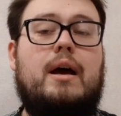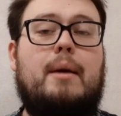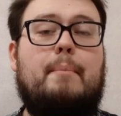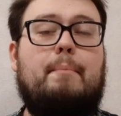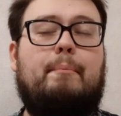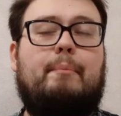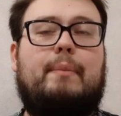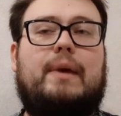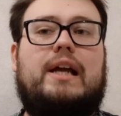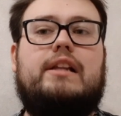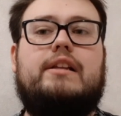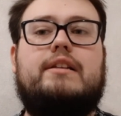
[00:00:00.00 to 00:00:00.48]

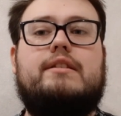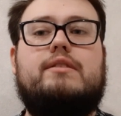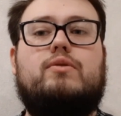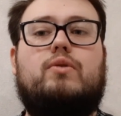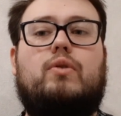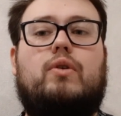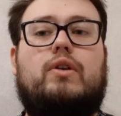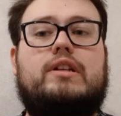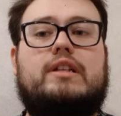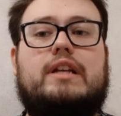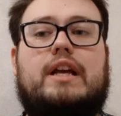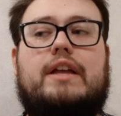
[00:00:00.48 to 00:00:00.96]
male
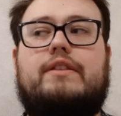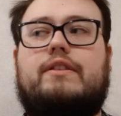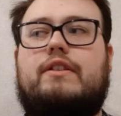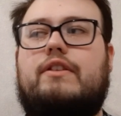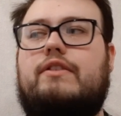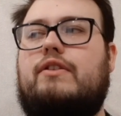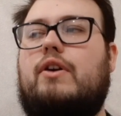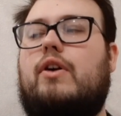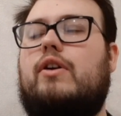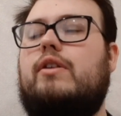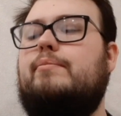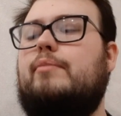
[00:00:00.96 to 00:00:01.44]
escort, and the
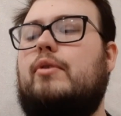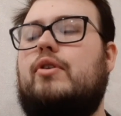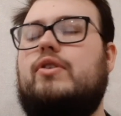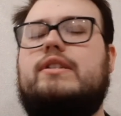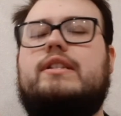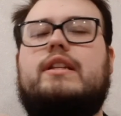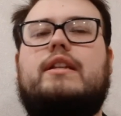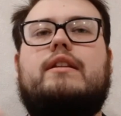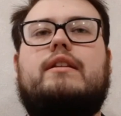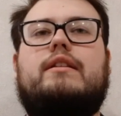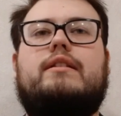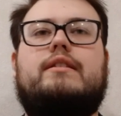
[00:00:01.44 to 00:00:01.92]
third
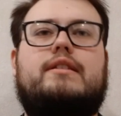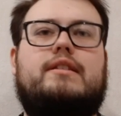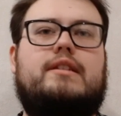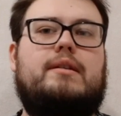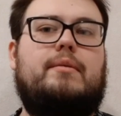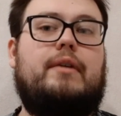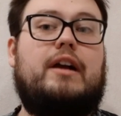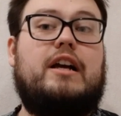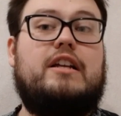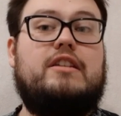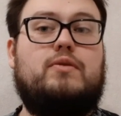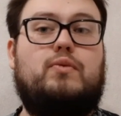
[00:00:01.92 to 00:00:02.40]
person, some
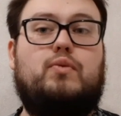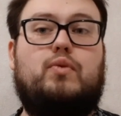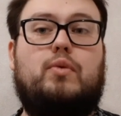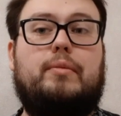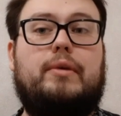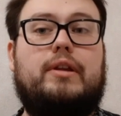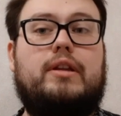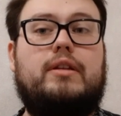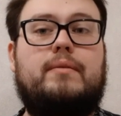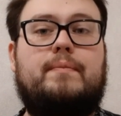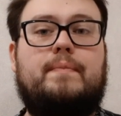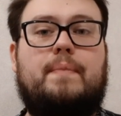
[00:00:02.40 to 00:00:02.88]
kind of
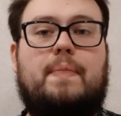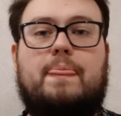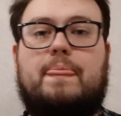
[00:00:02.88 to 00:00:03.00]
woman.